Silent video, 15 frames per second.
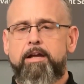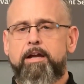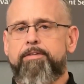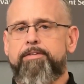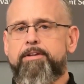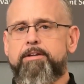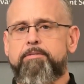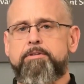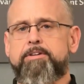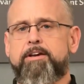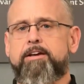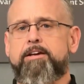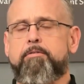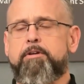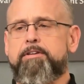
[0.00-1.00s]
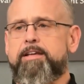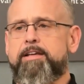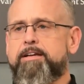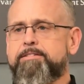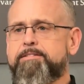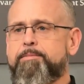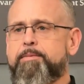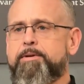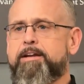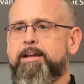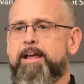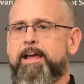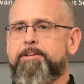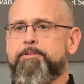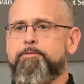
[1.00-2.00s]
And then it would tell you what the estimated
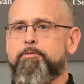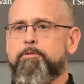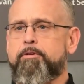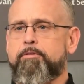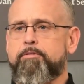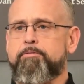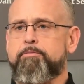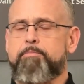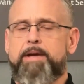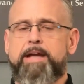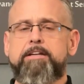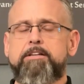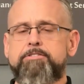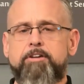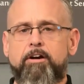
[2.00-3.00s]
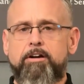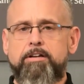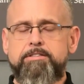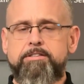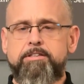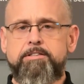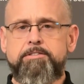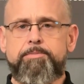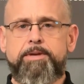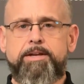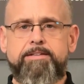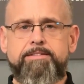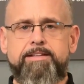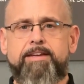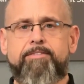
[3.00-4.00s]
annual maintenance cost is
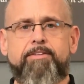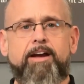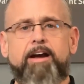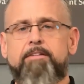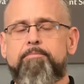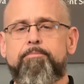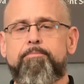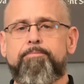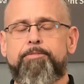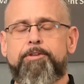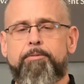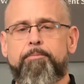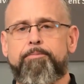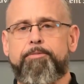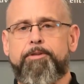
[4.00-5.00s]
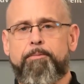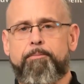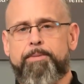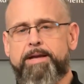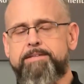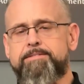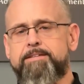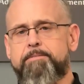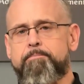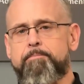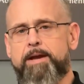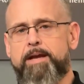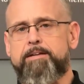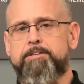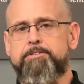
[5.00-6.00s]
because they've got their basic
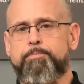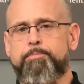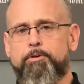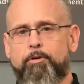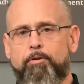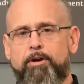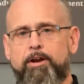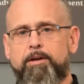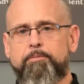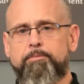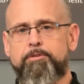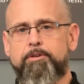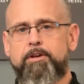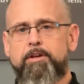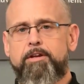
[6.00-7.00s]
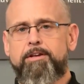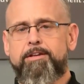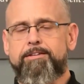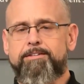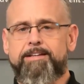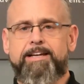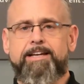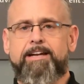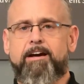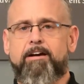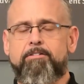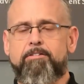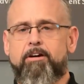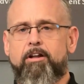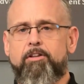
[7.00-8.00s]
maintenance programs laid
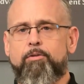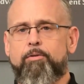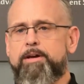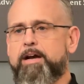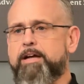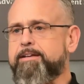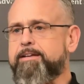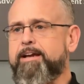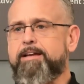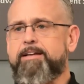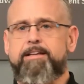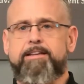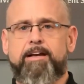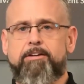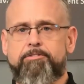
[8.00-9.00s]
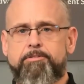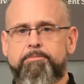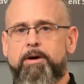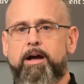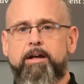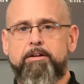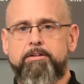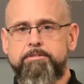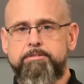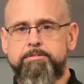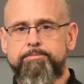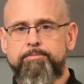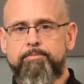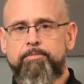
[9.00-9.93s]
out all the way out to 80,000 miles.